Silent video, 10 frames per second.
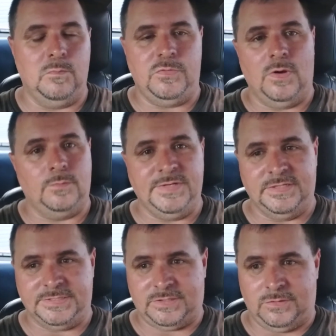don't be
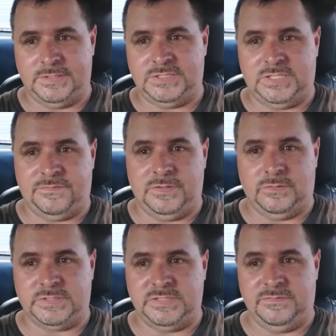discouraged if you
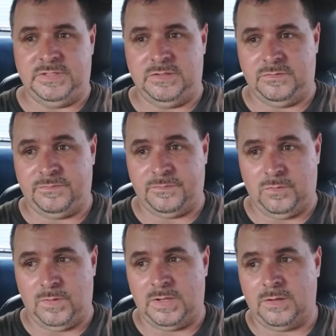don't see a video for
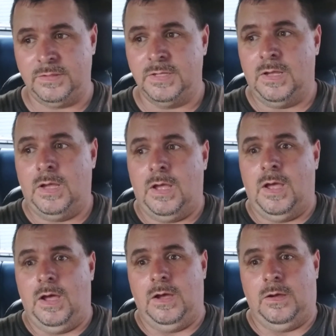a while.
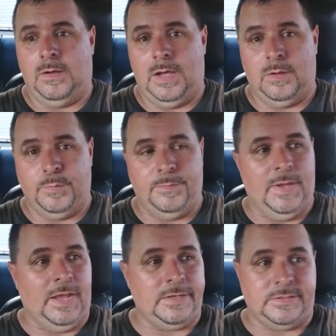I'll be
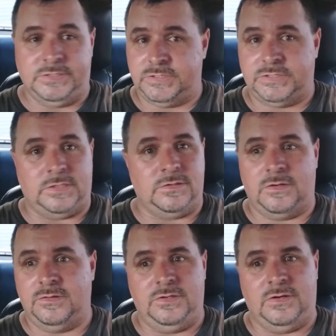back. Just turn
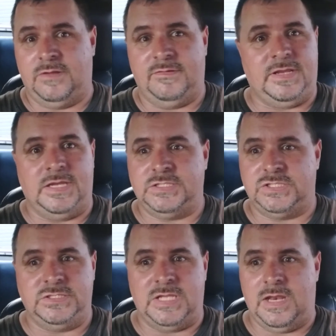on your
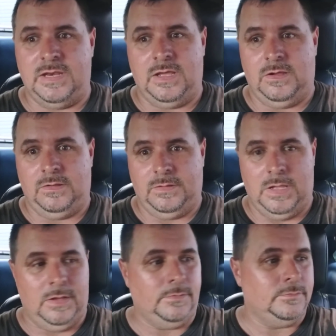notifications,
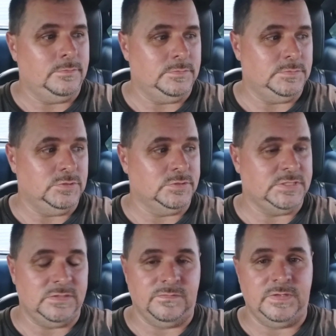and you'll
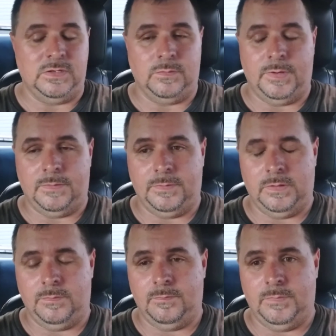see the video pop
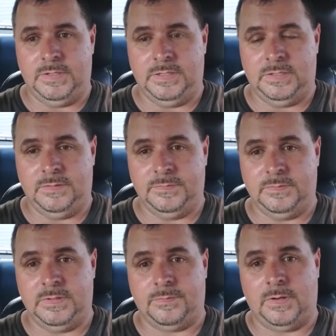up. But
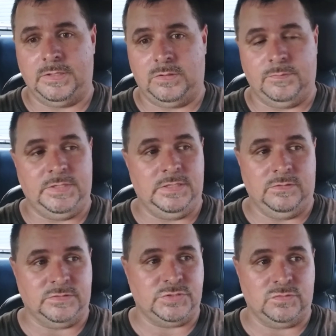they're probably going to be
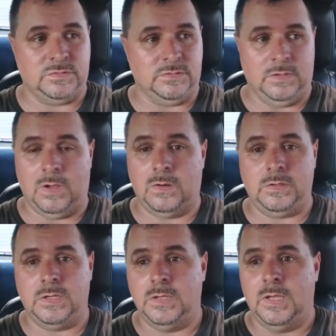either short or
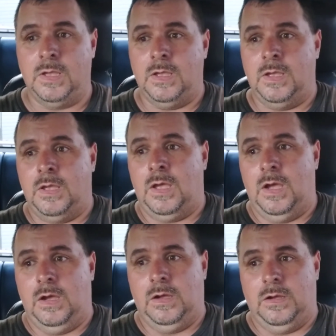long,
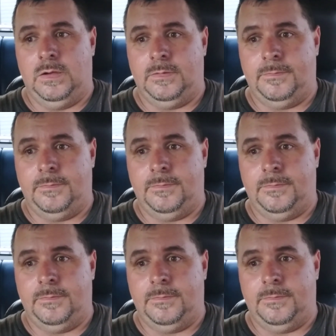uh,